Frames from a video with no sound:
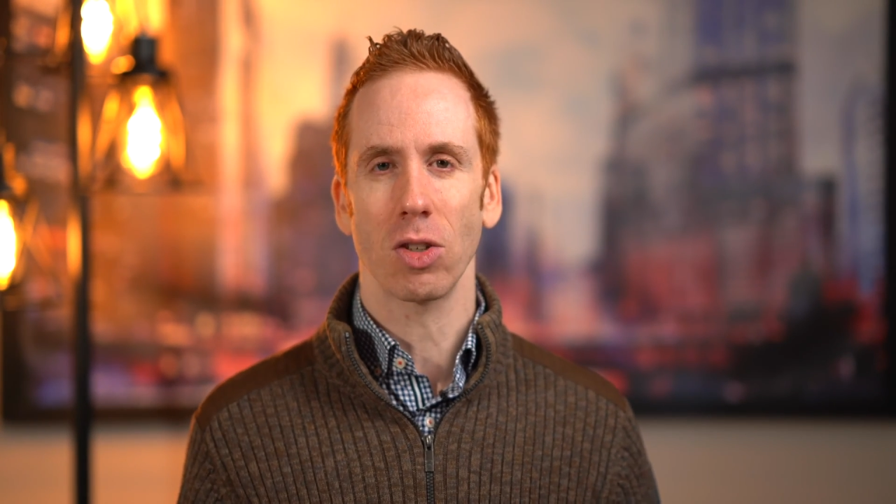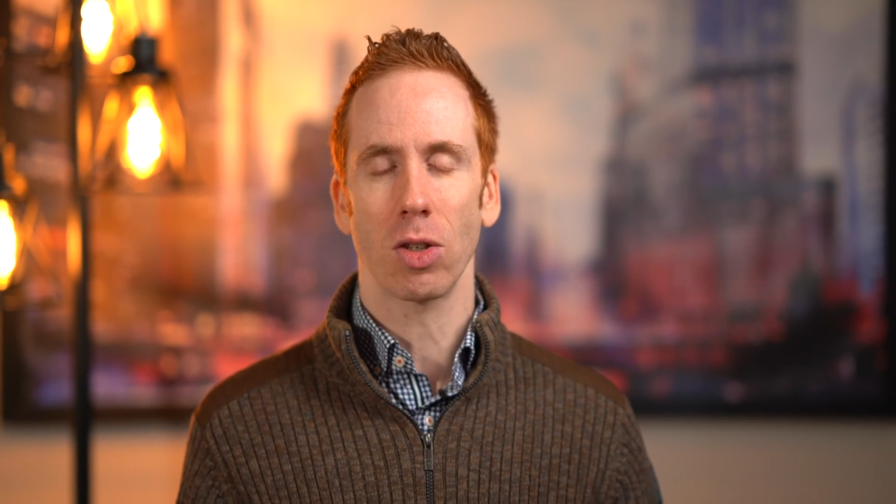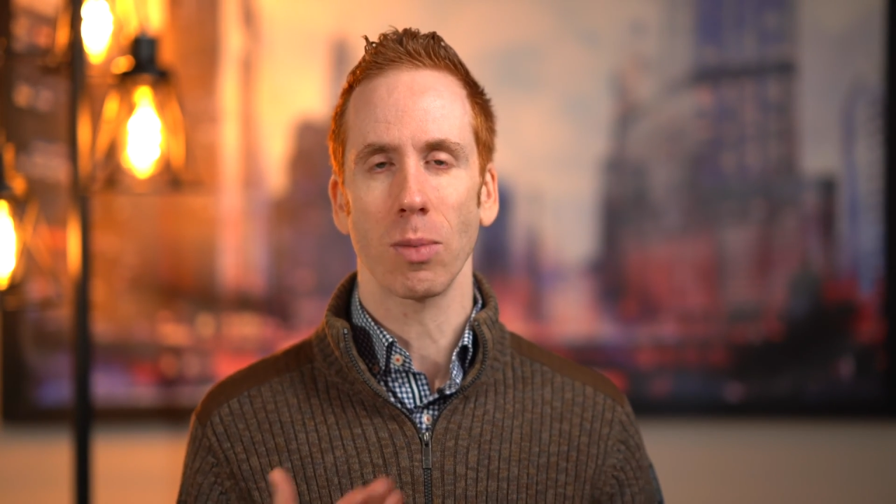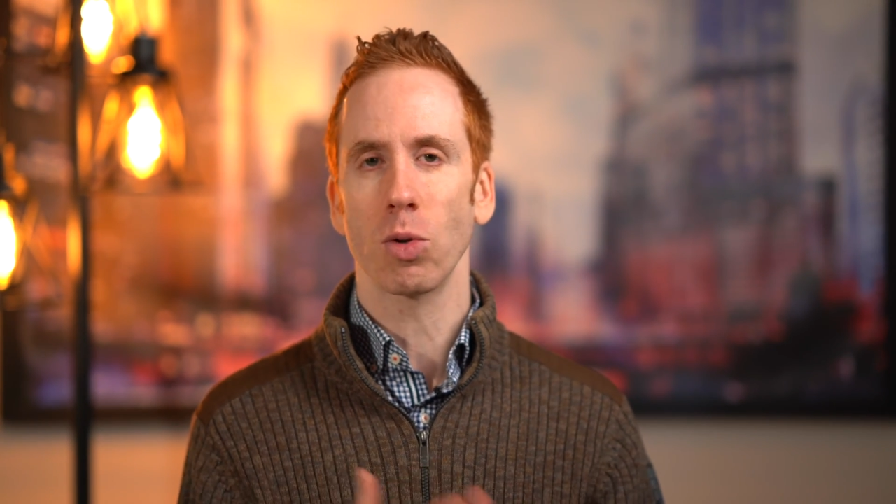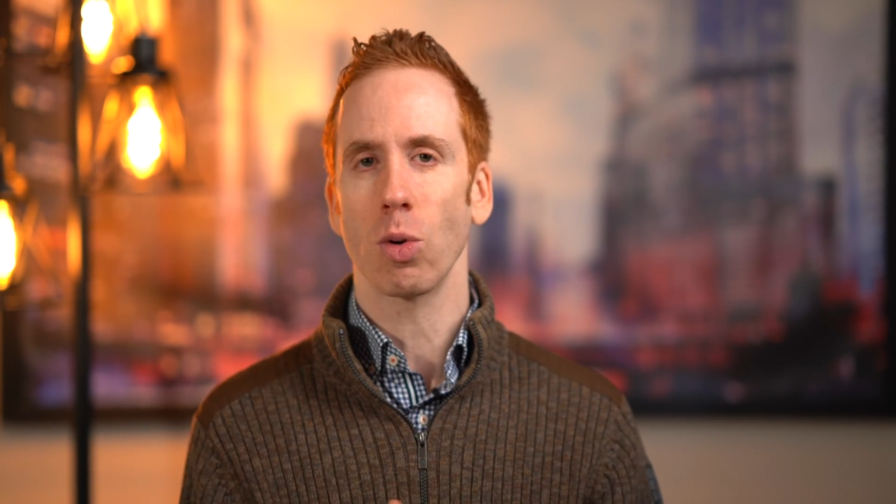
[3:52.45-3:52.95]

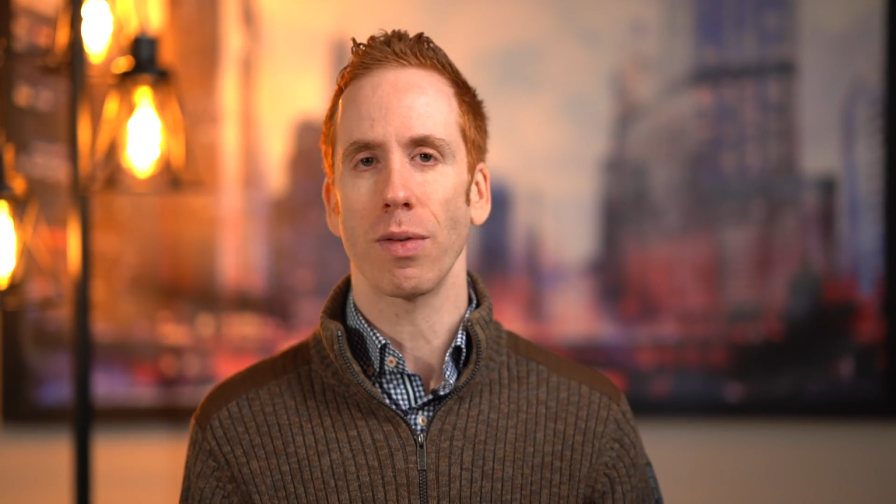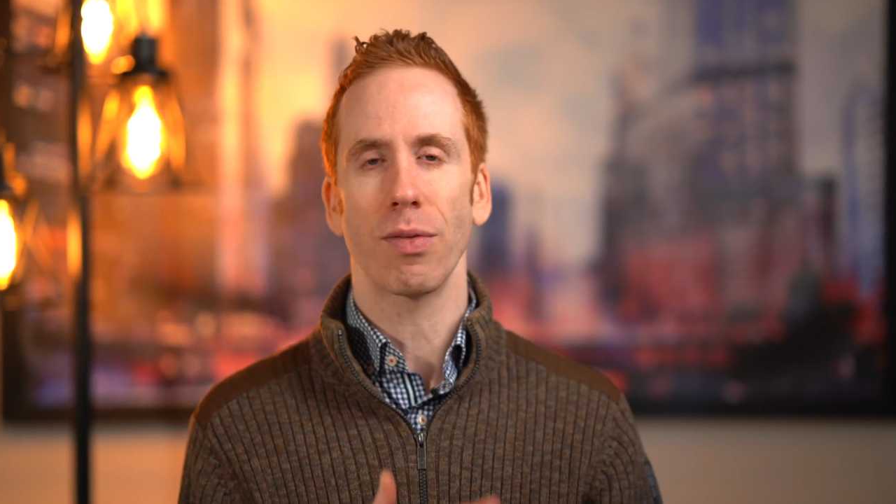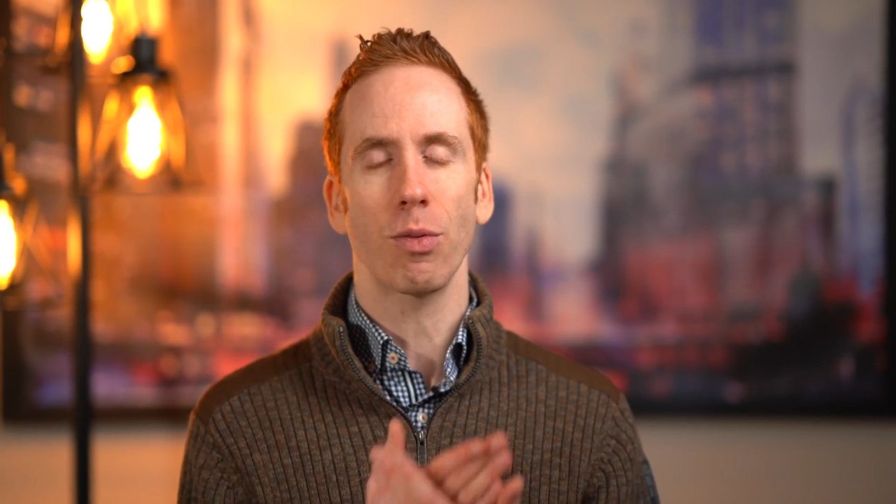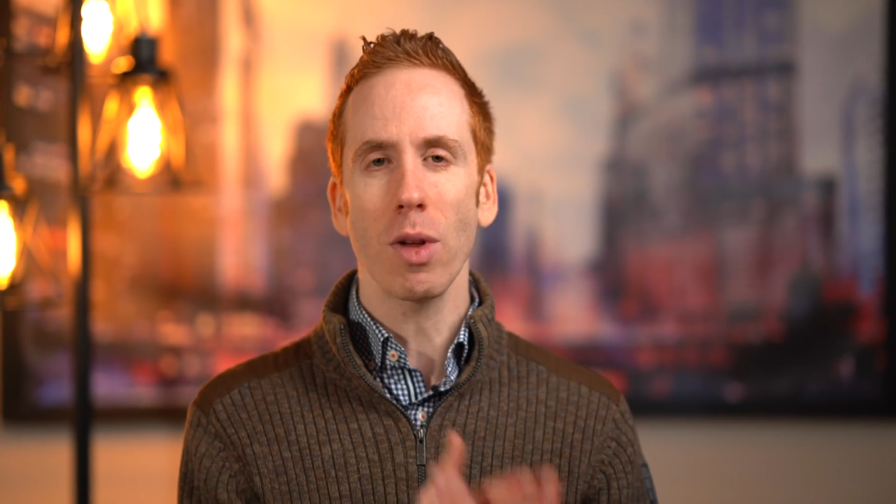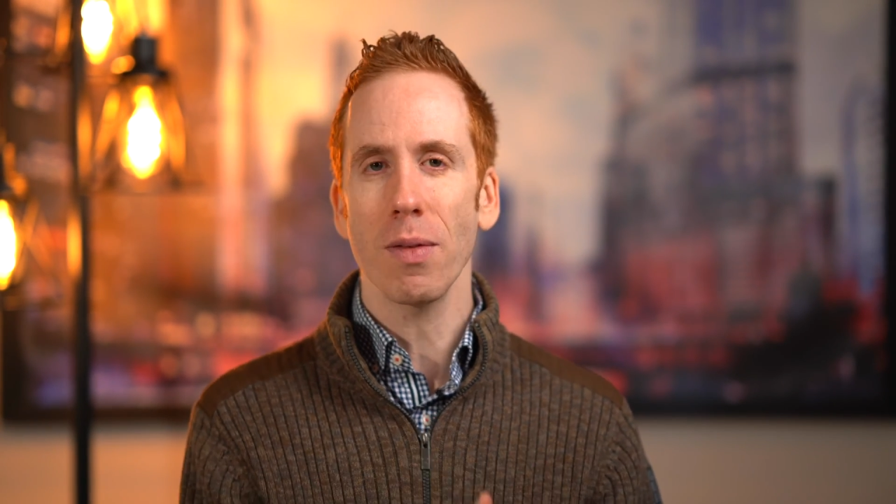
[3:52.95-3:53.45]
some sort of
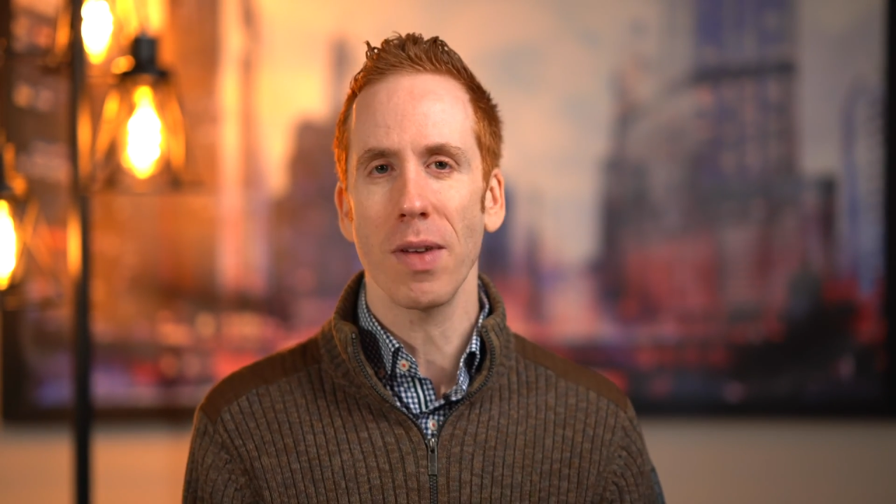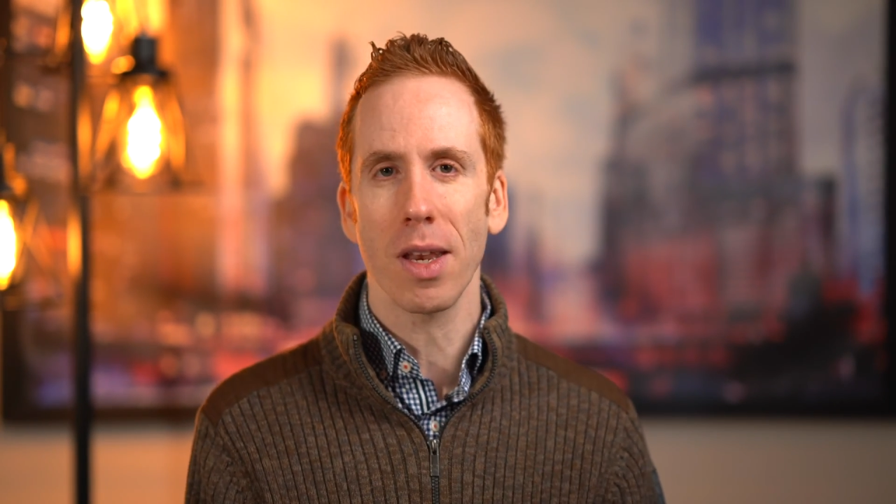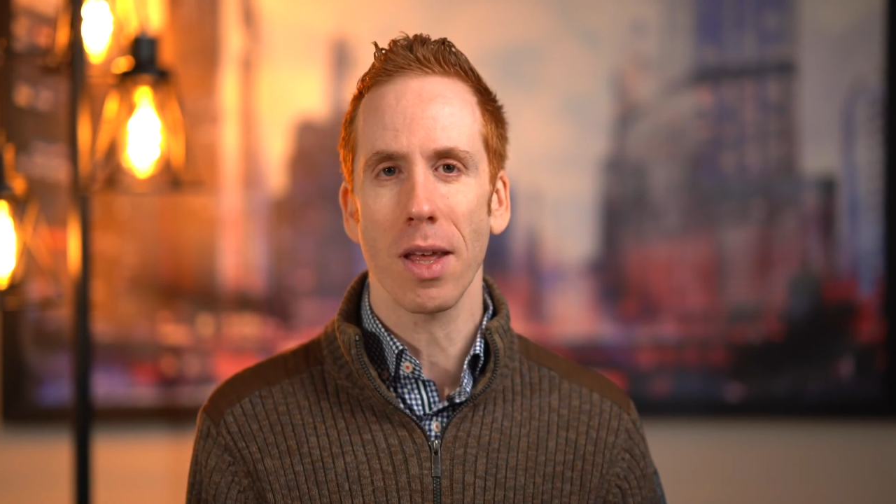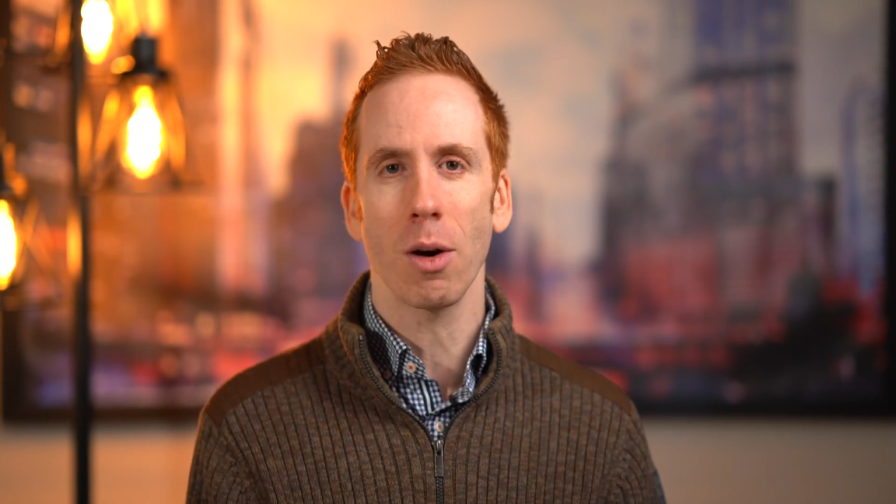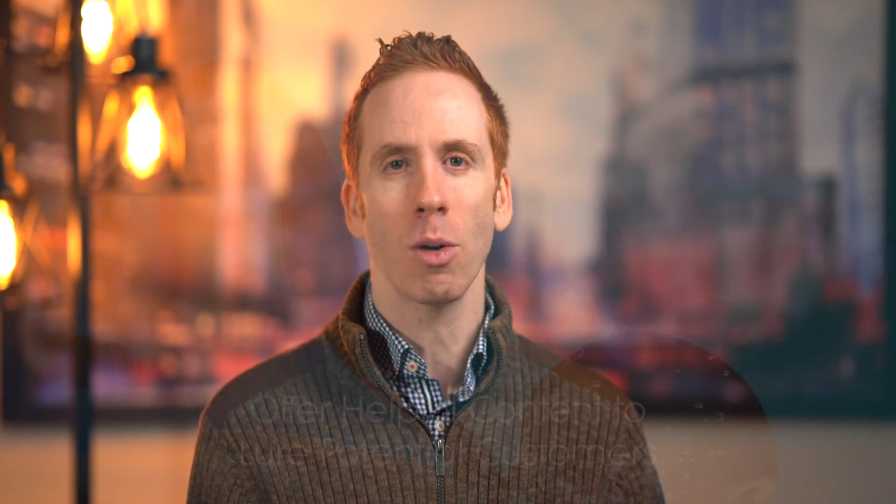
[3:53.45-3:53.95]
free
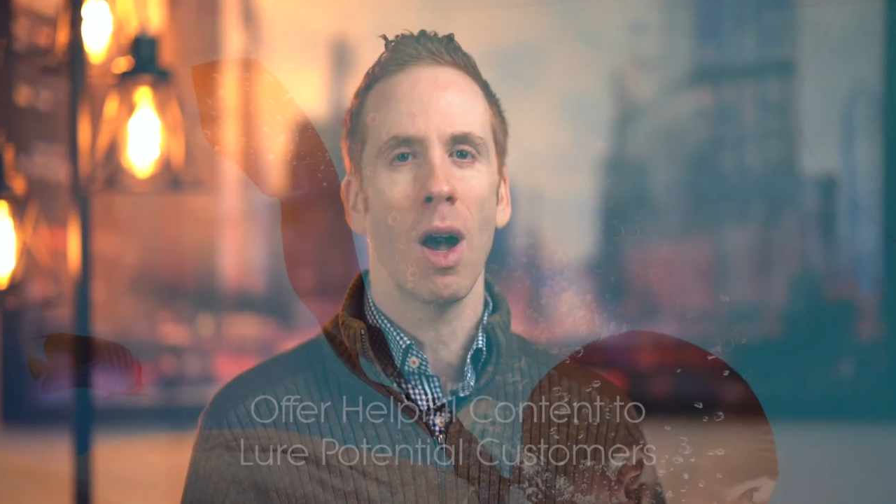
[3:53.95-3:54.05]
video,